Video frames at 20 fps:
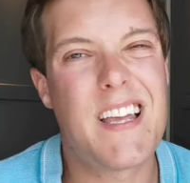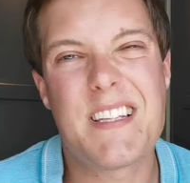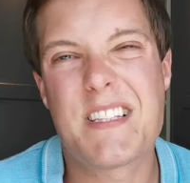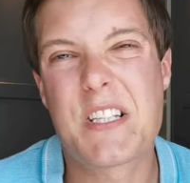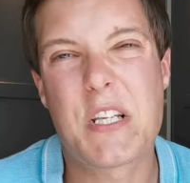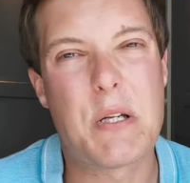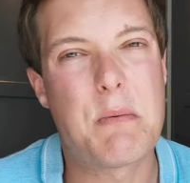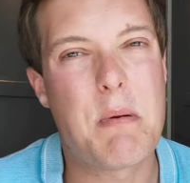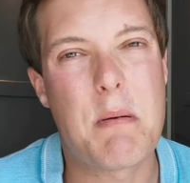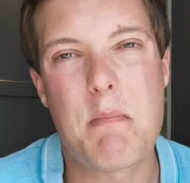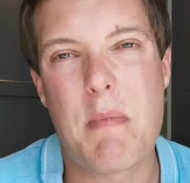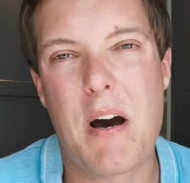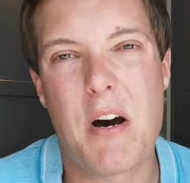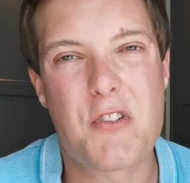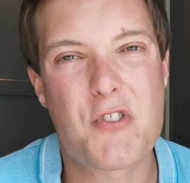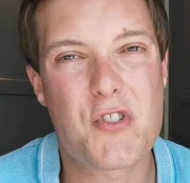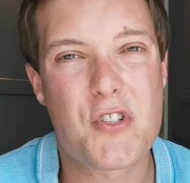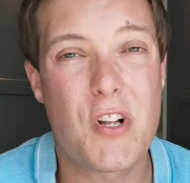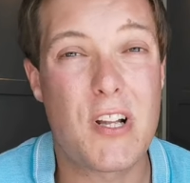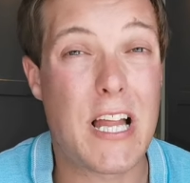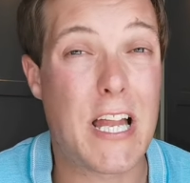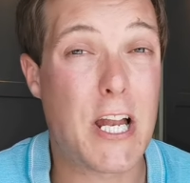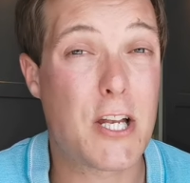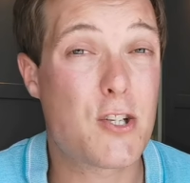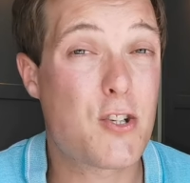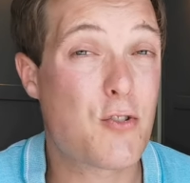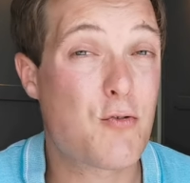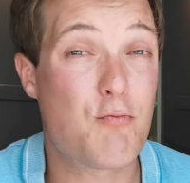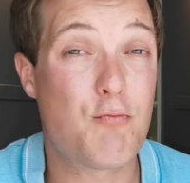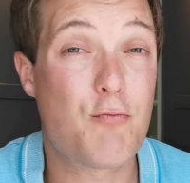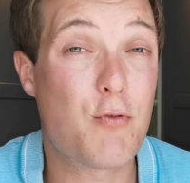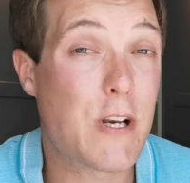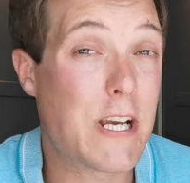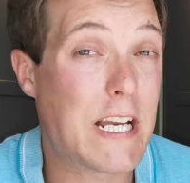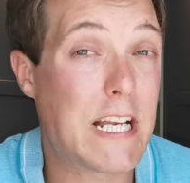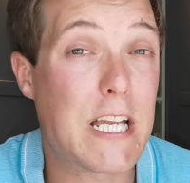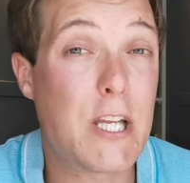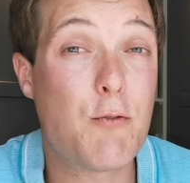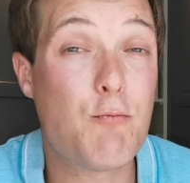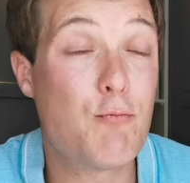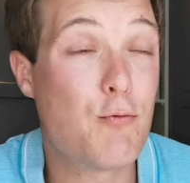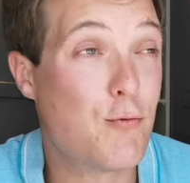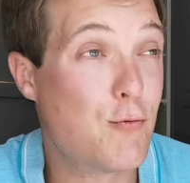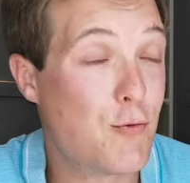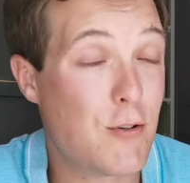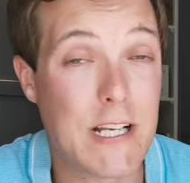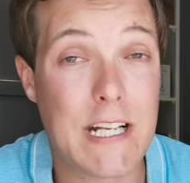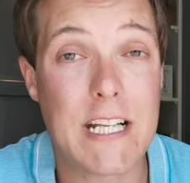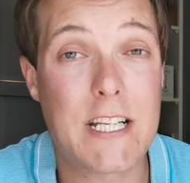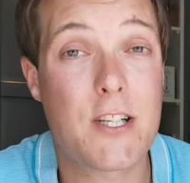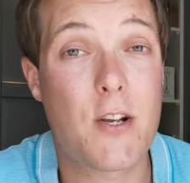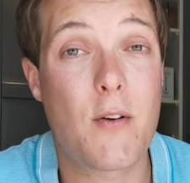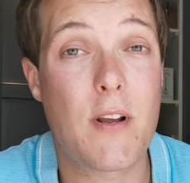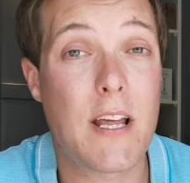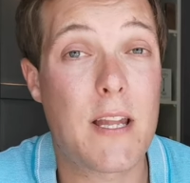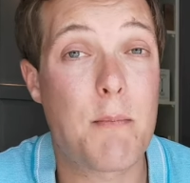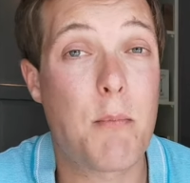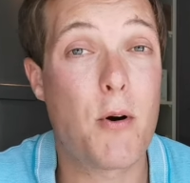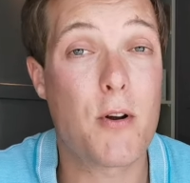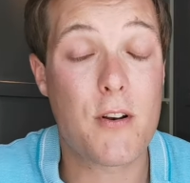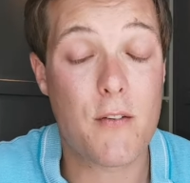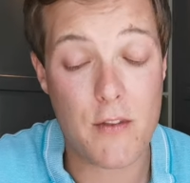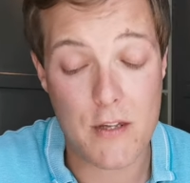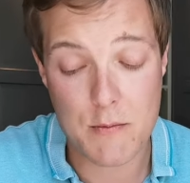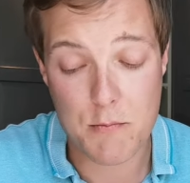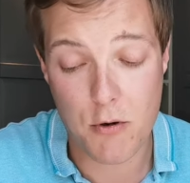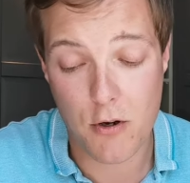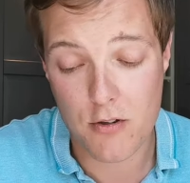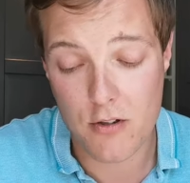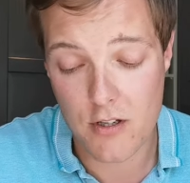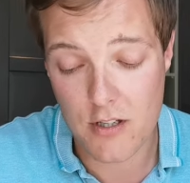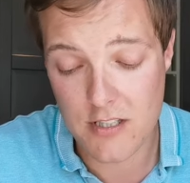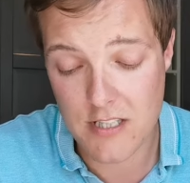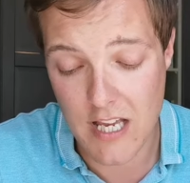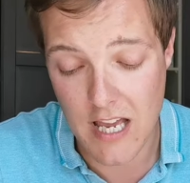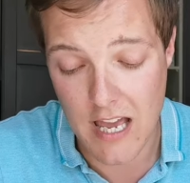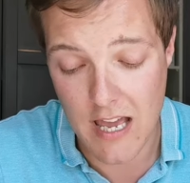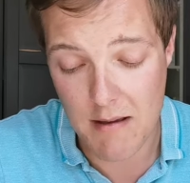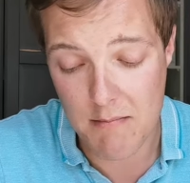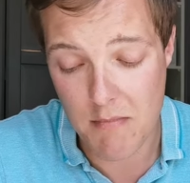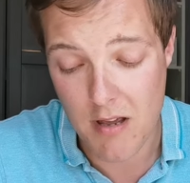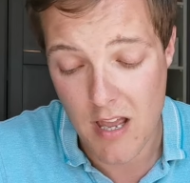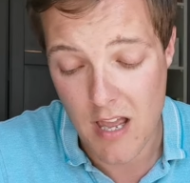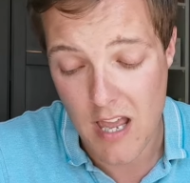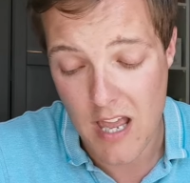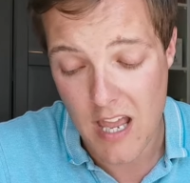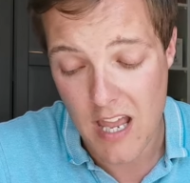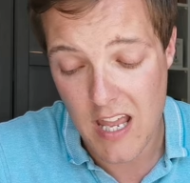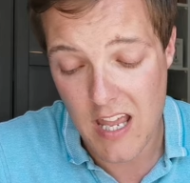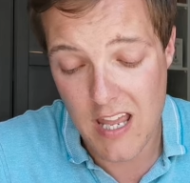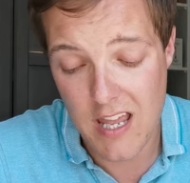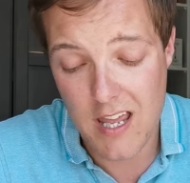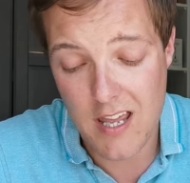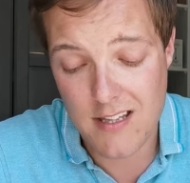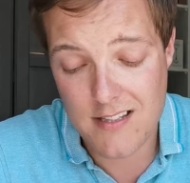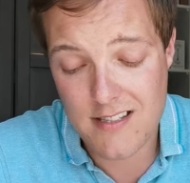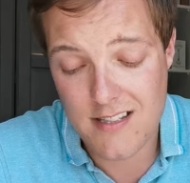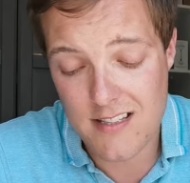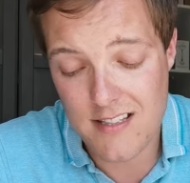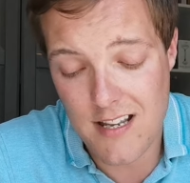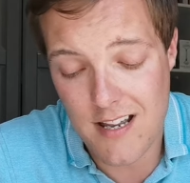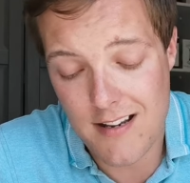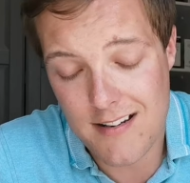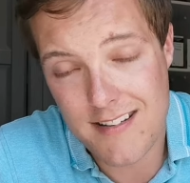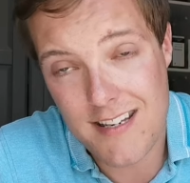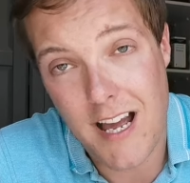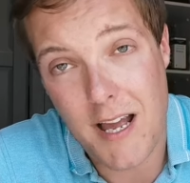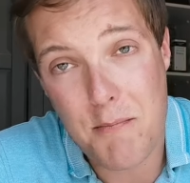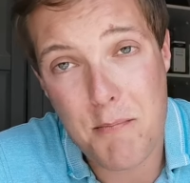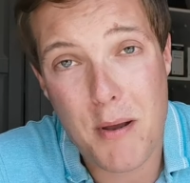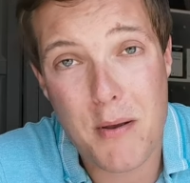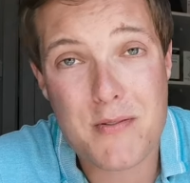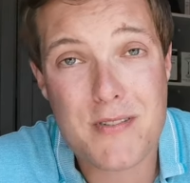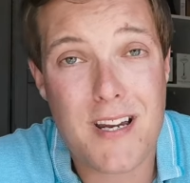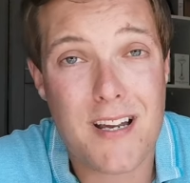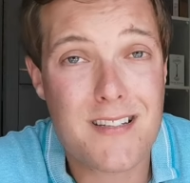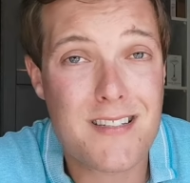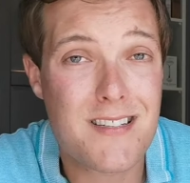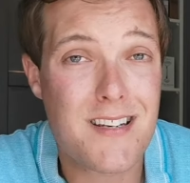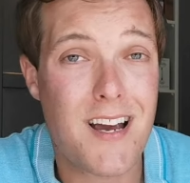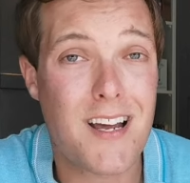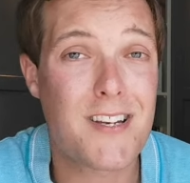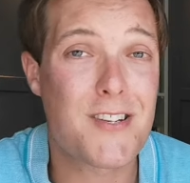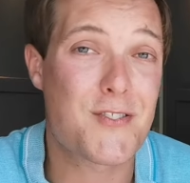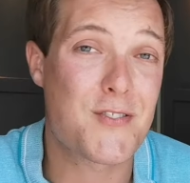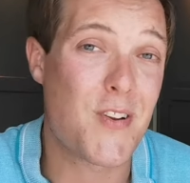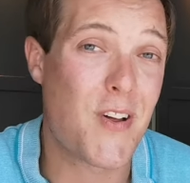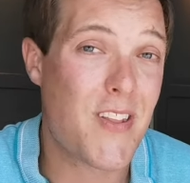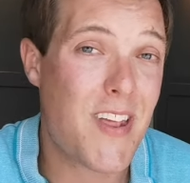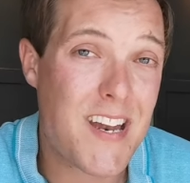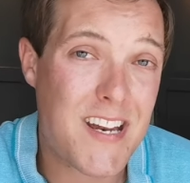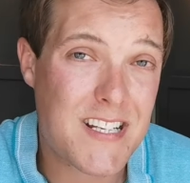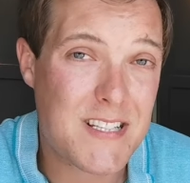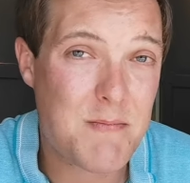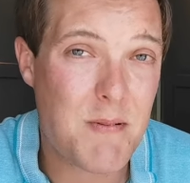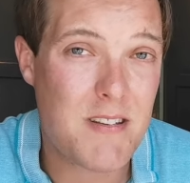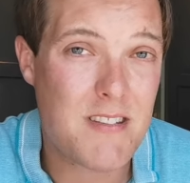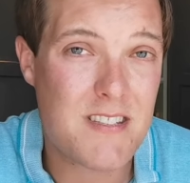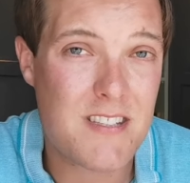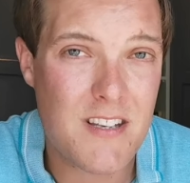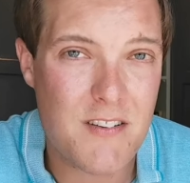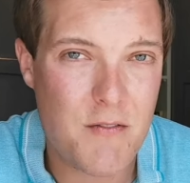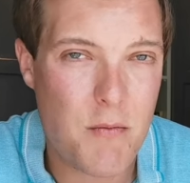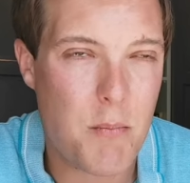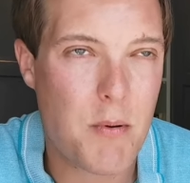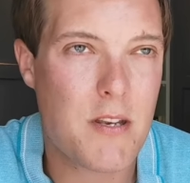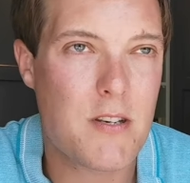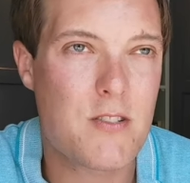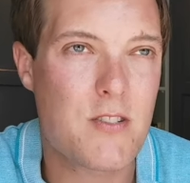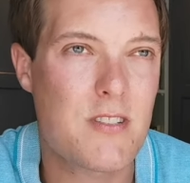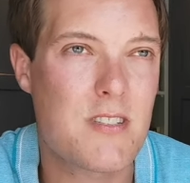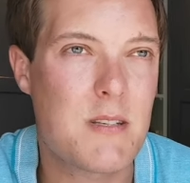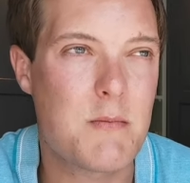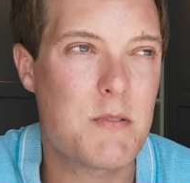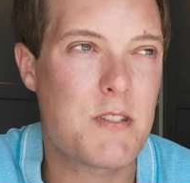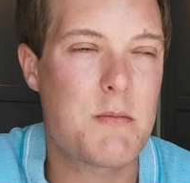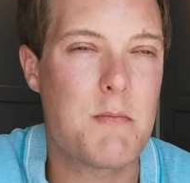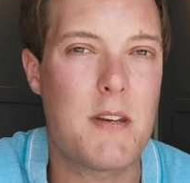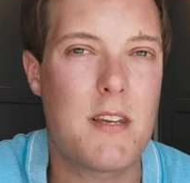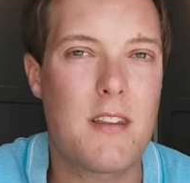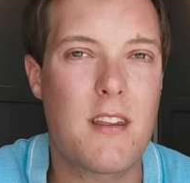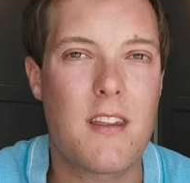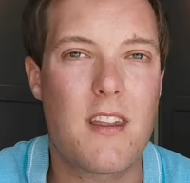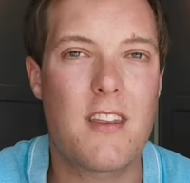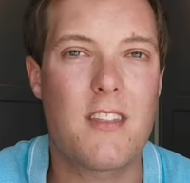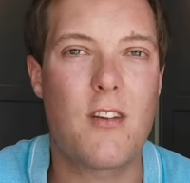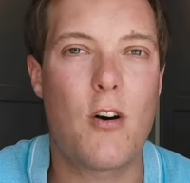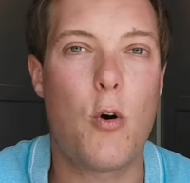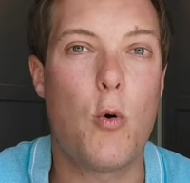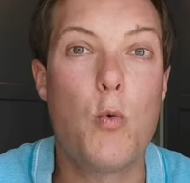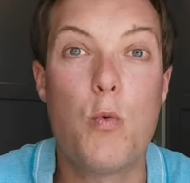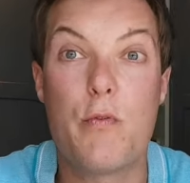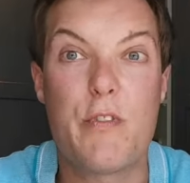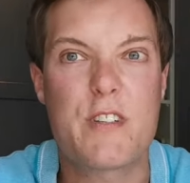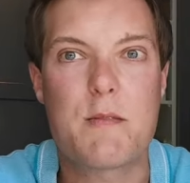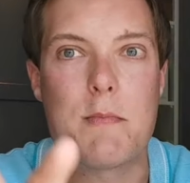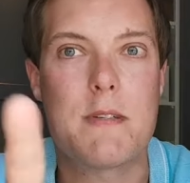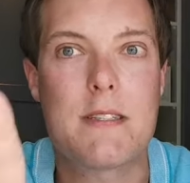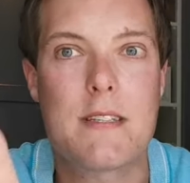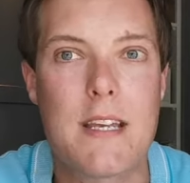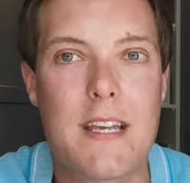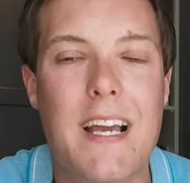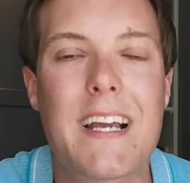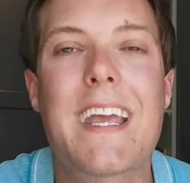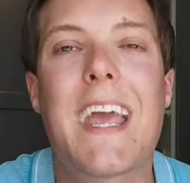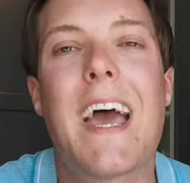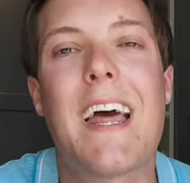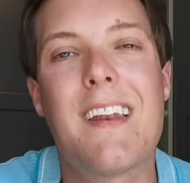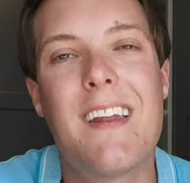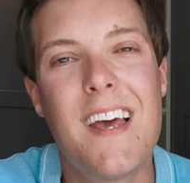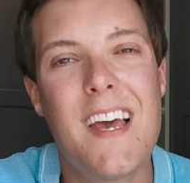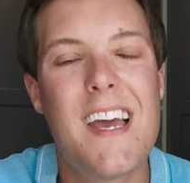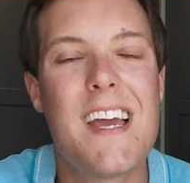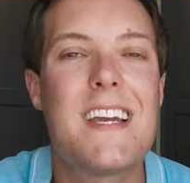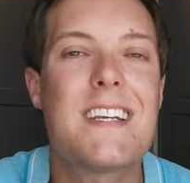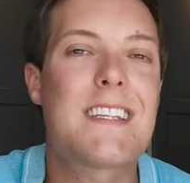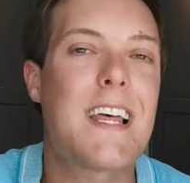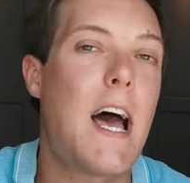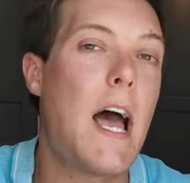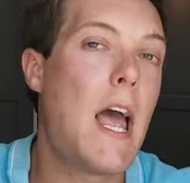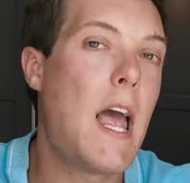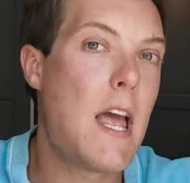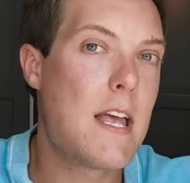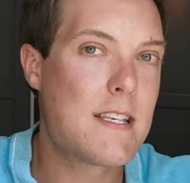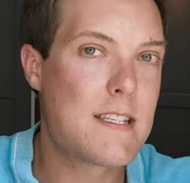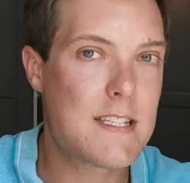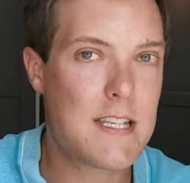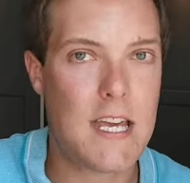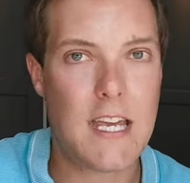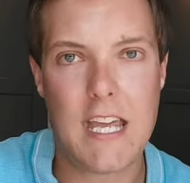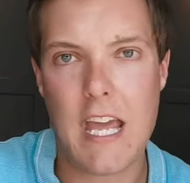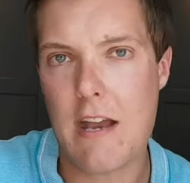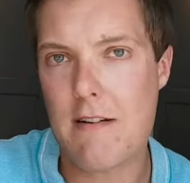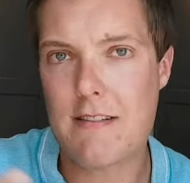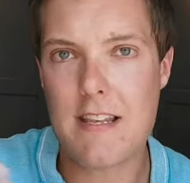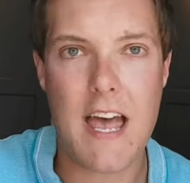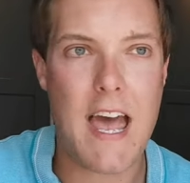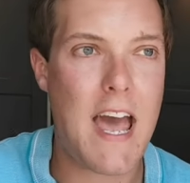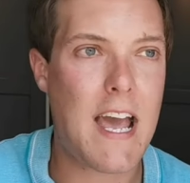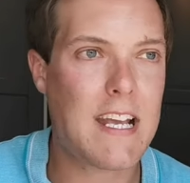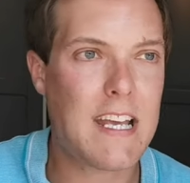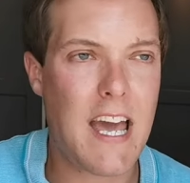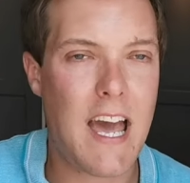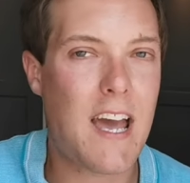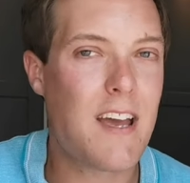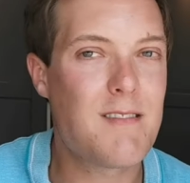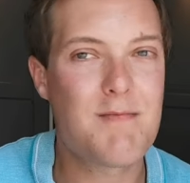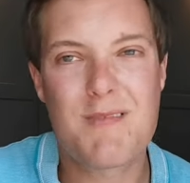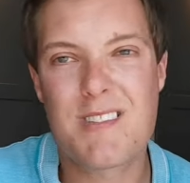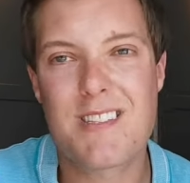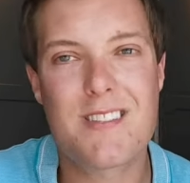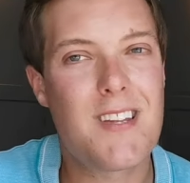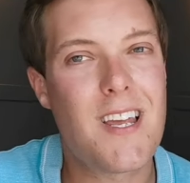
it's going to be marginal, and I just really, really don't get the point of this product. It's £9.99. It's not that expensive, but it just seems to me that they thought, oh, vitamin C, again, is that skincare is hair care.